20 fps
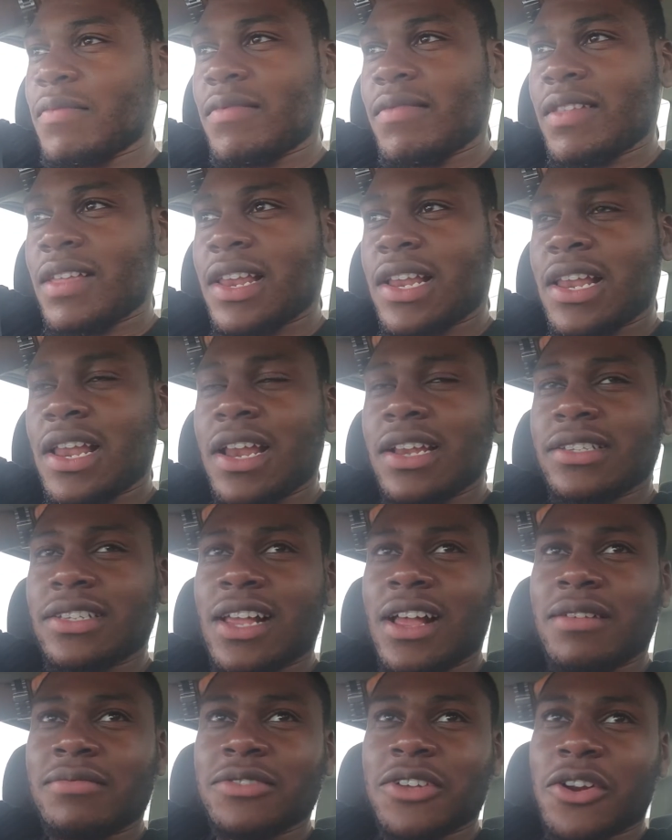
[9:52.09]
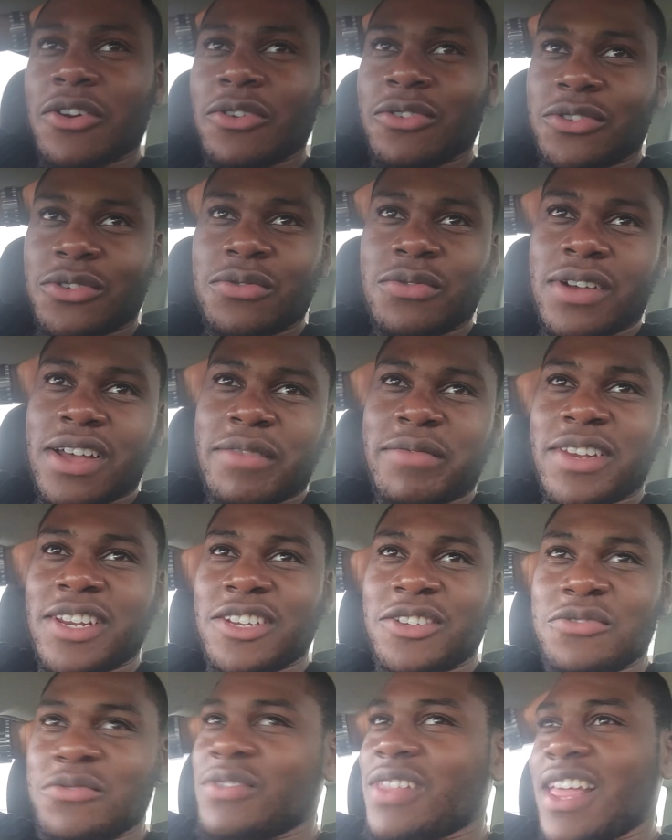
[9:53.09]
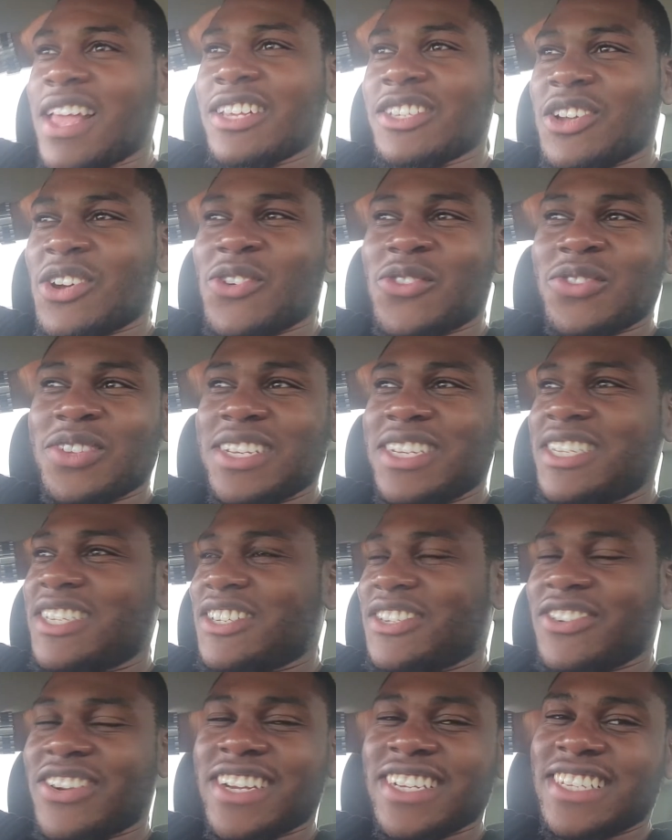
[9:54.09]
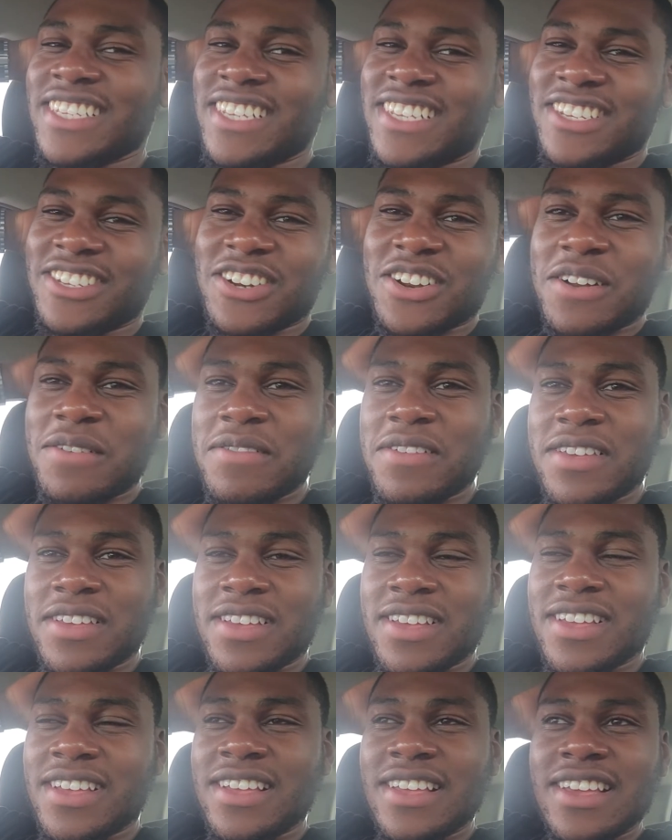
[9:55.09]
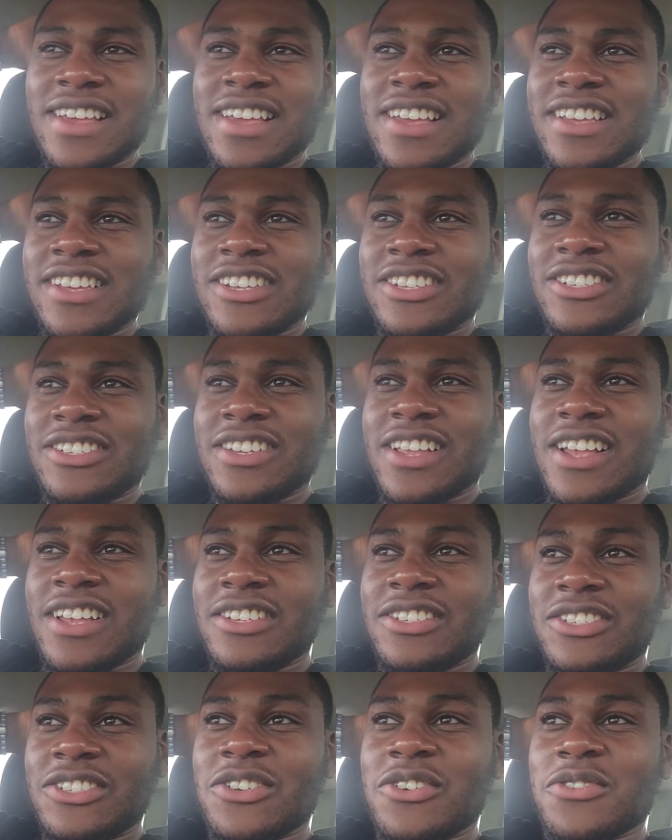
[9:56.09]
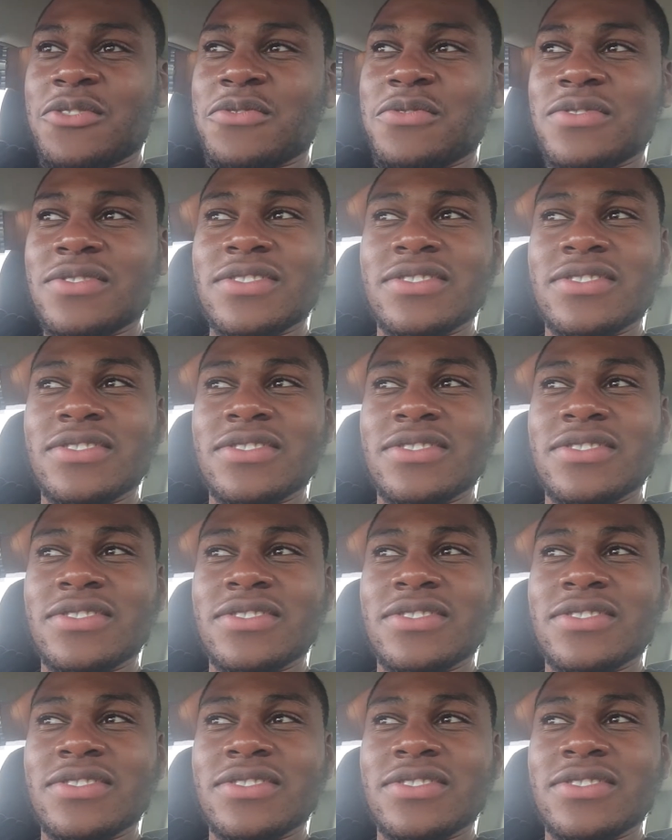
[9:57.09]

And a lot of times girls do come in and do legs only strictly, you know what I mean? And so